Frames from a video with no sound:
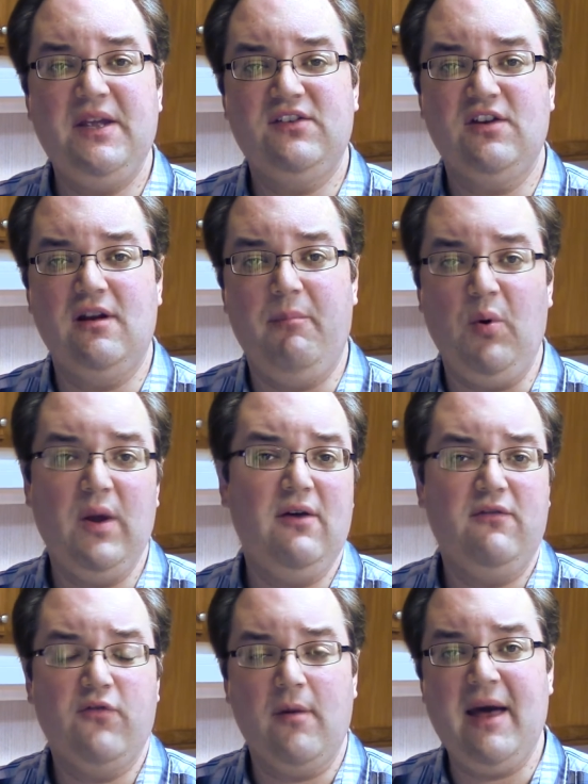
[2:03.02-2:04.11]
is gonna
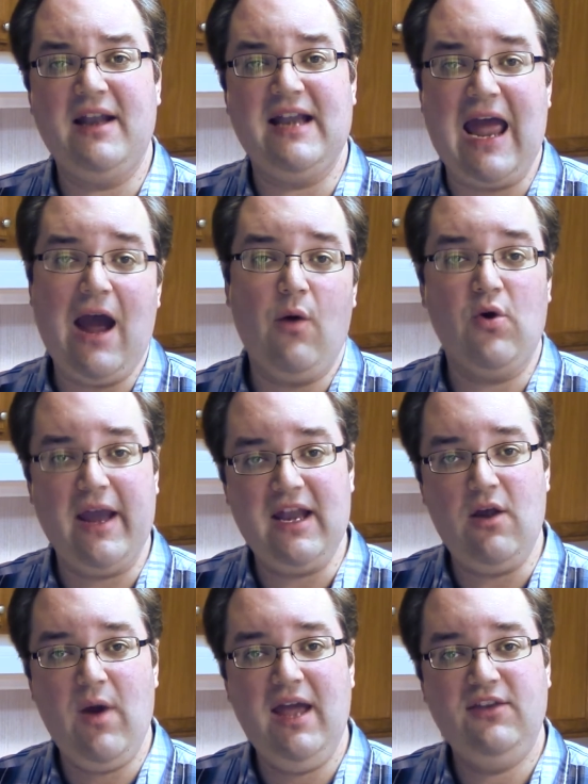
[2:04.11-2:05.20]
boil for about an hour
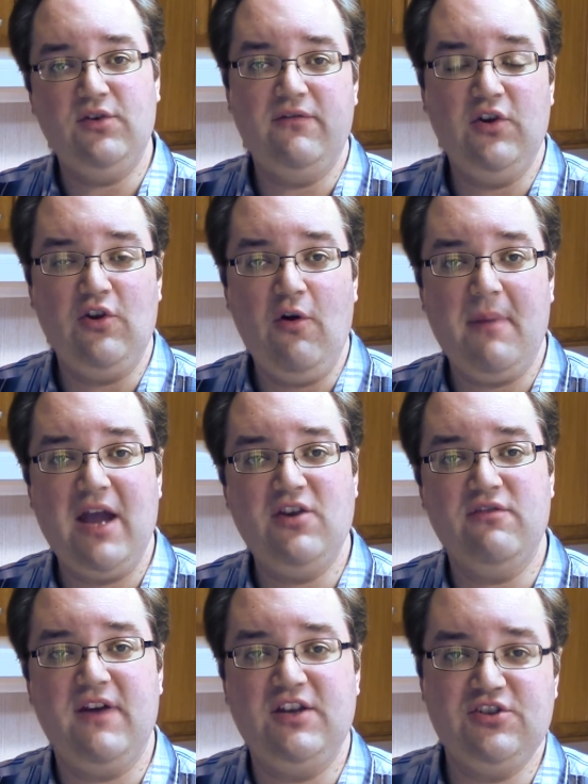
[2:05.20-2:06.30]
anyway, so if you don't mind
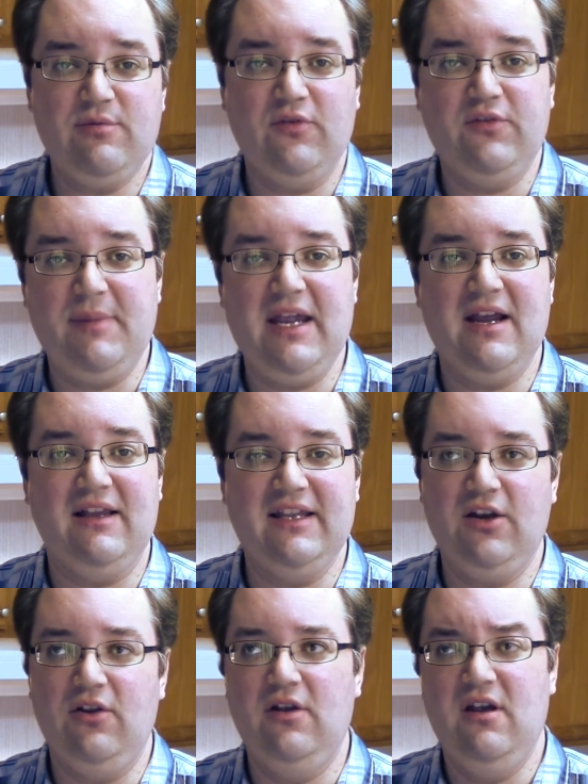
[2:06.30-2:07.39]
your vegetables being a
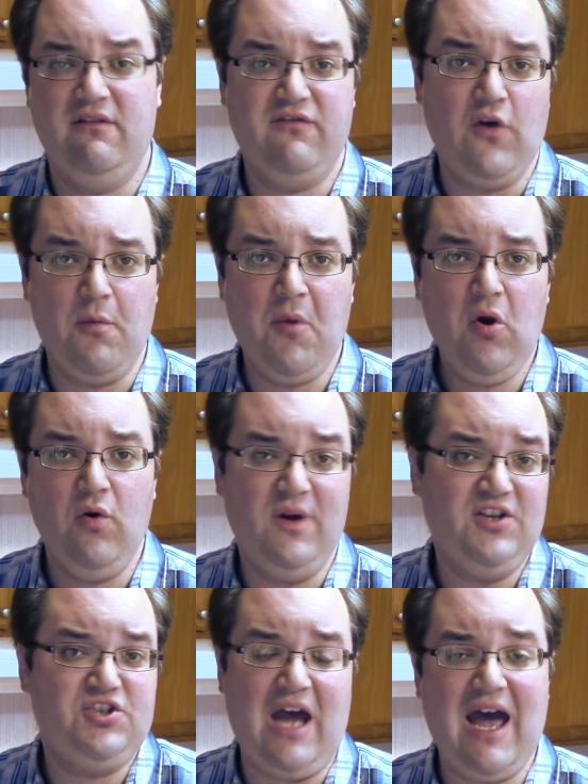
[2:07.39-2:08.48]
little firmer,
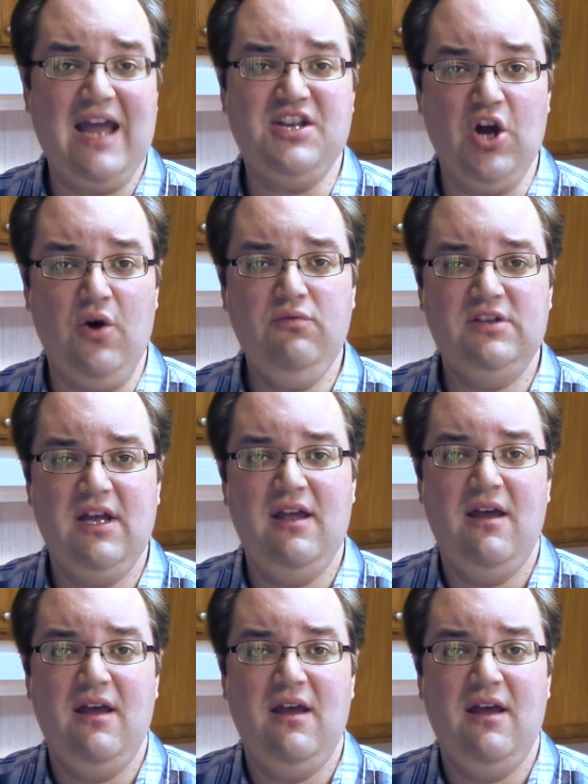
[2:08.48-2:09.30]
which I don't,